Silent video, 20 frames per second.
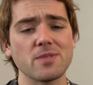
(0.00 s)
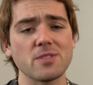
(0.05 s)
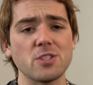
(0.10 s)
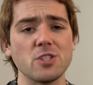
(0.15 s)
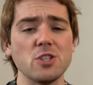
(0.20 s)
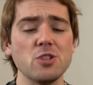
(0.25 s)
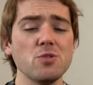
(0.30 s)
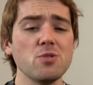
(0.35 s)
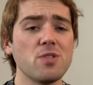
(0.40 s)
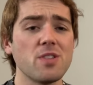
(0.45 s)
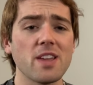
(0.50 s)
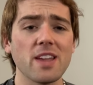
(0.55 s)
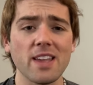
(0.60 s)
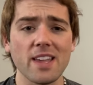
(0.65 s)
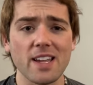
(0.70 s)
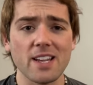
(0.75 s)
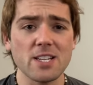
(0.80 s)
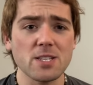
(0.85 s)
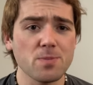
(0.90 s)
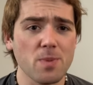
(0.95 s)
Do you think
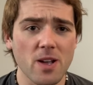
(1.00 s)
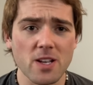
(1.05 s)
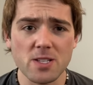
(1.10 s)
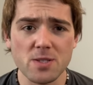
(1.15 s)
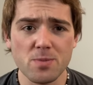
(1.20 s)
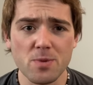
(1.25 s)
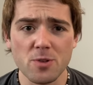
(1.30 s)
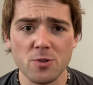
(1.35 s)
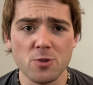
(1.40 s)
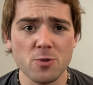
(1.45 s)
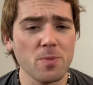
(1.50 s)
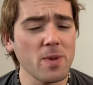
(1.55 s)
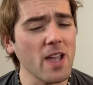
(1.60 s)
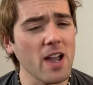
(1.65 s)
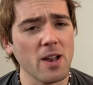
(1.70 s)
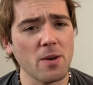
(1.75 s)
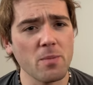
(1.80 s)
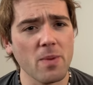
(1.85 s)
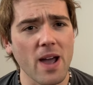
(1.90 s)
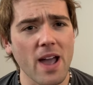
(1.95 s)
it is possible to be
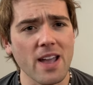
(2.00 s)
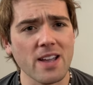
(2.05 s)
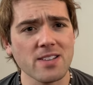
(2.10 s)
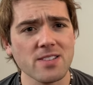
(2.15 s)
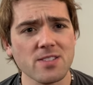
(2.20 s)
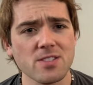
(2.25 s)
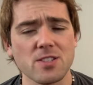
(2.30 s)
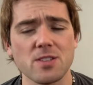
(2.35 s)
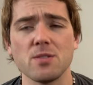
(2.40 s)
unbiased?